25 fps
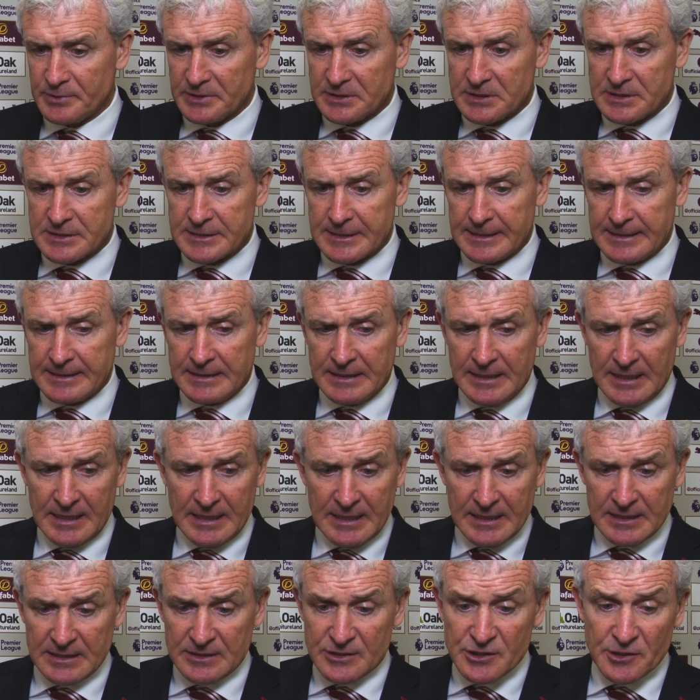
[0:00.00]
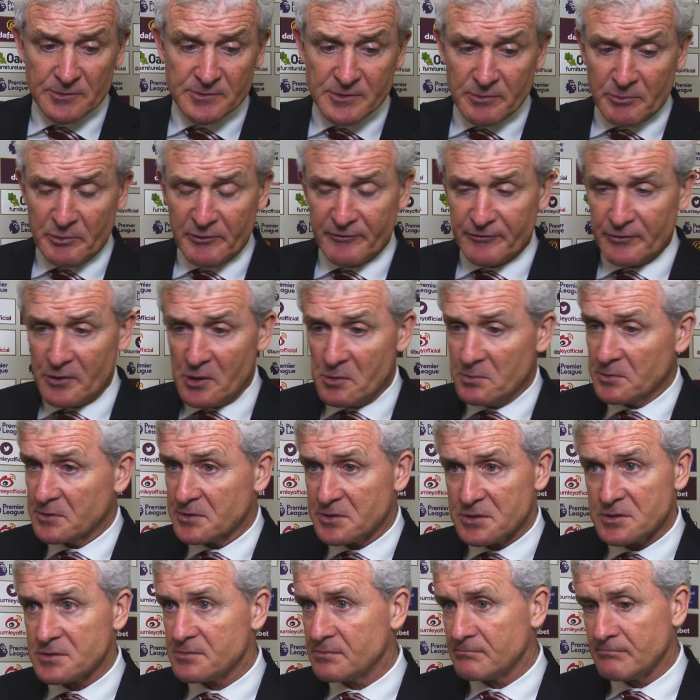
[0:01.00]
But in terms of
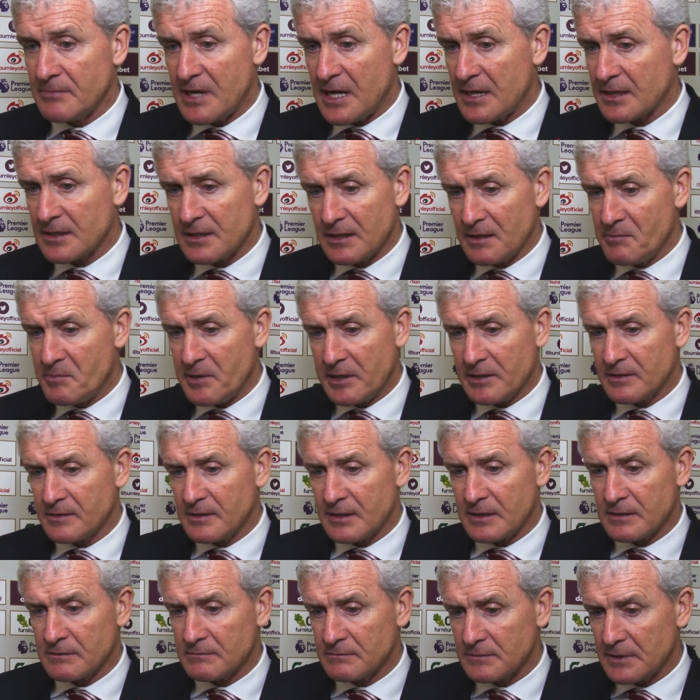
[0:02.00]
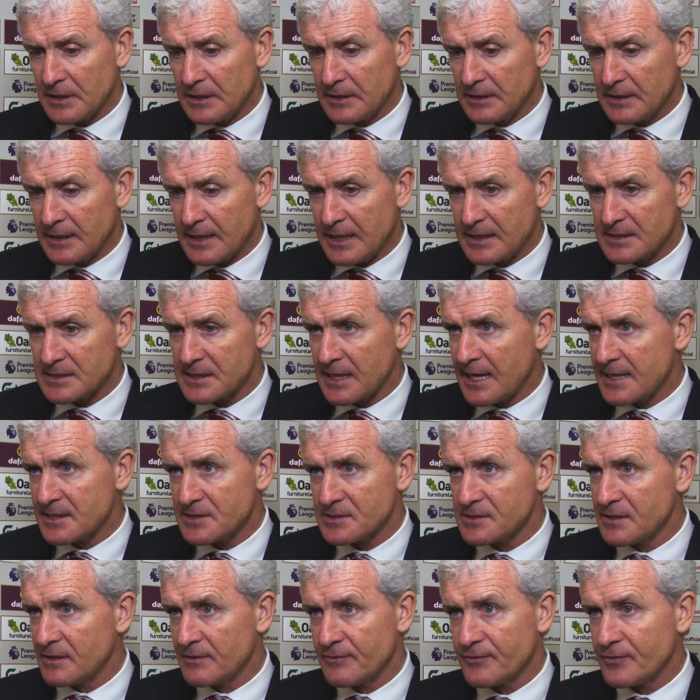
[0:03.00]
performance, markedly better than against
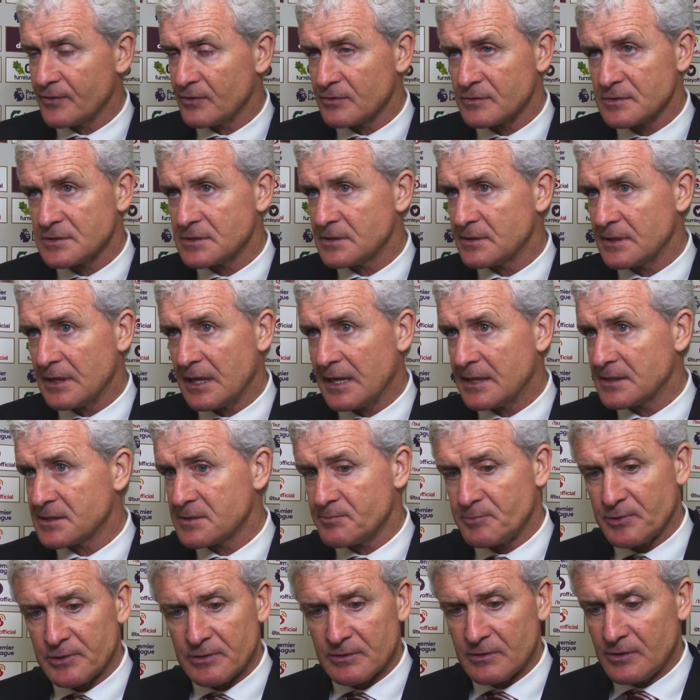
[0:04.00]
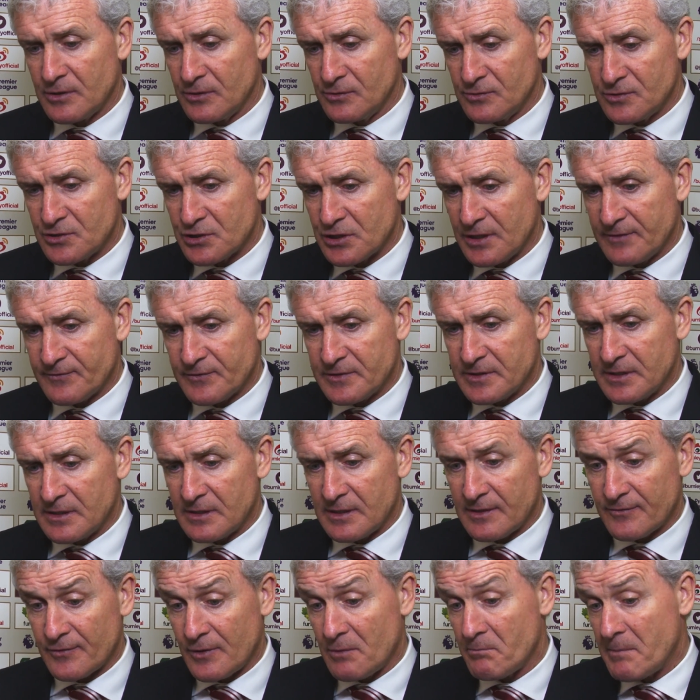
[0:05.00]
Leicester. I thought the lads put a huge shift
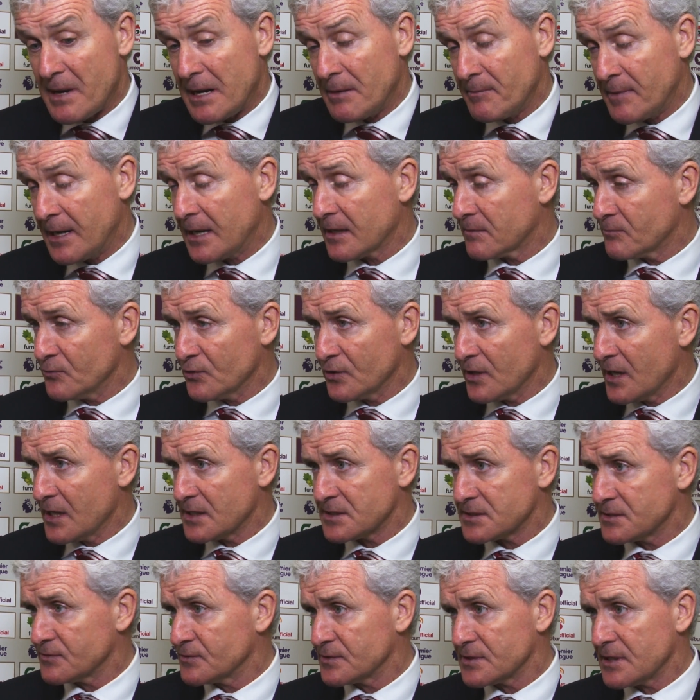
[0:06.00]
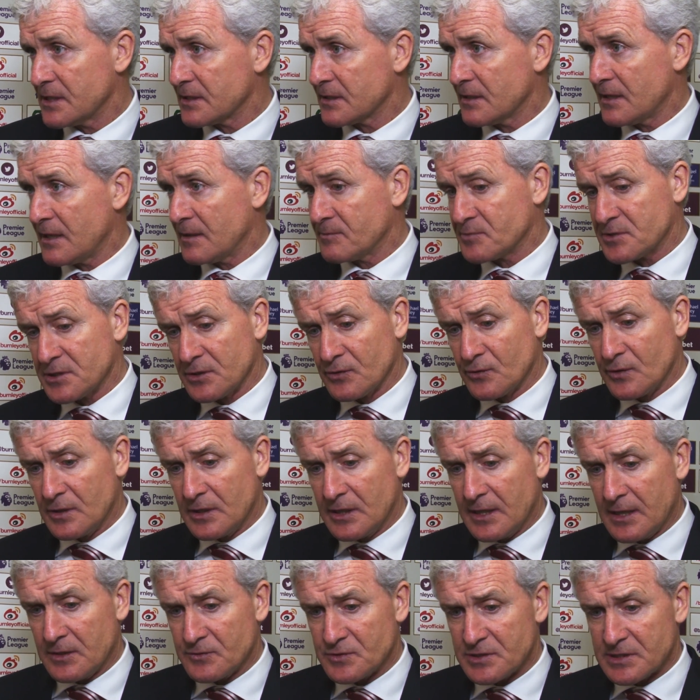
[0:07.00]
in. I thought Mark Muniesa was
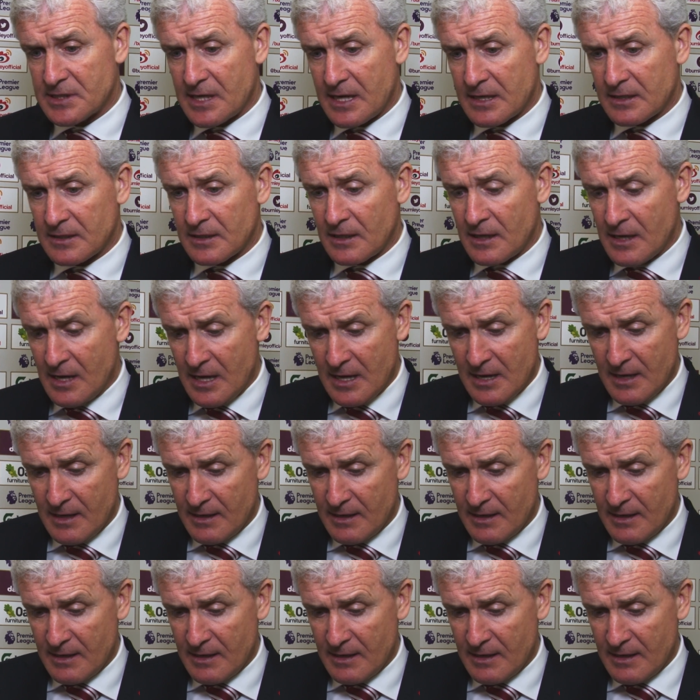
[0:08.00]
absolutely outstanding.